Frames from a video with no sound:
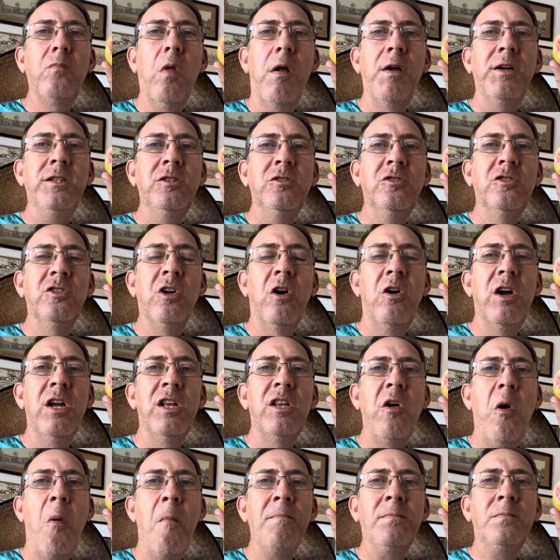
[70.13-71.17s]
Inside,
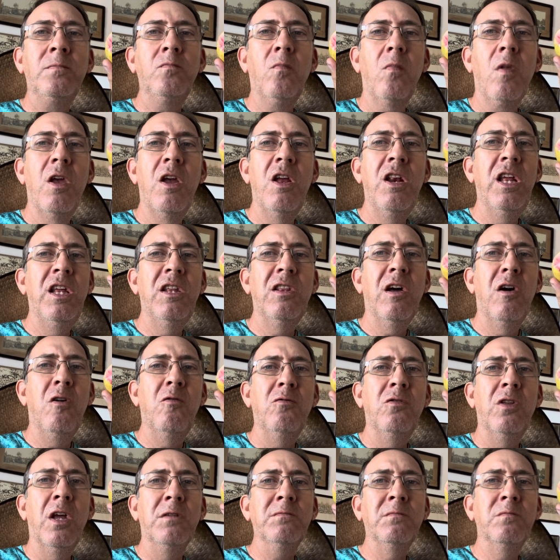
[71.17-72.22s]
you can eat the whole
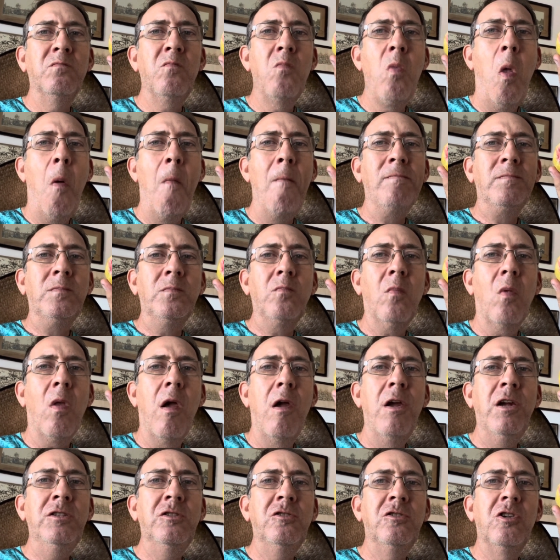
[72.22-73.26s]
thing.
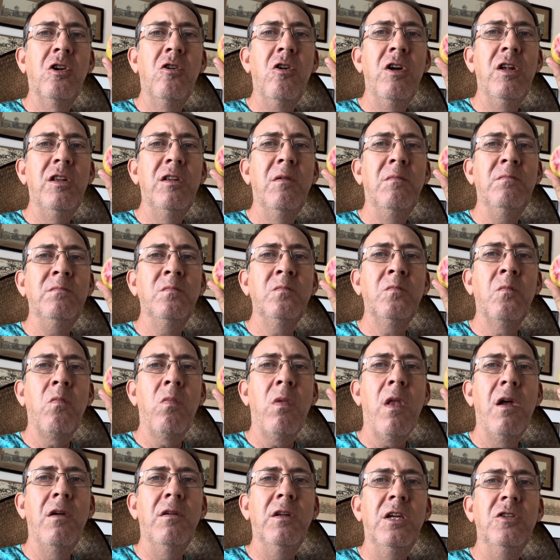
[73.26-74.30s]
Inside,
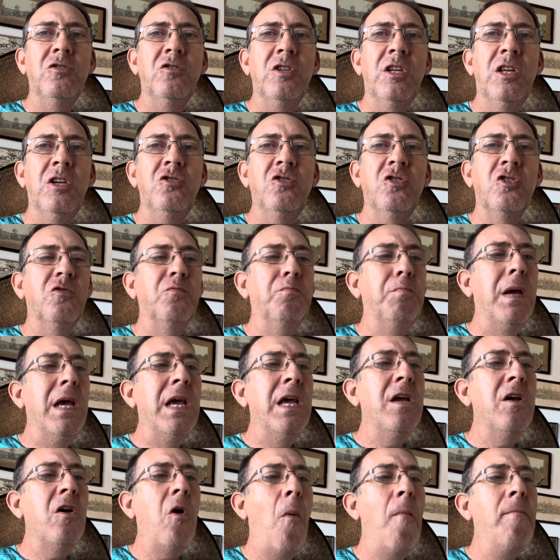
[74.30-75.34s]
it's a delicious
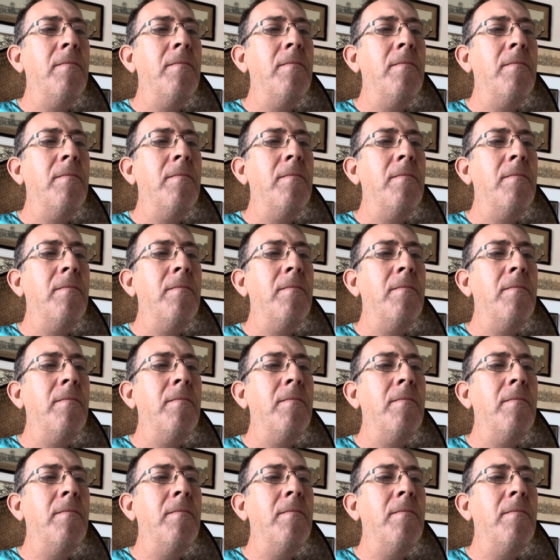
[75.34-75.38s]
pink.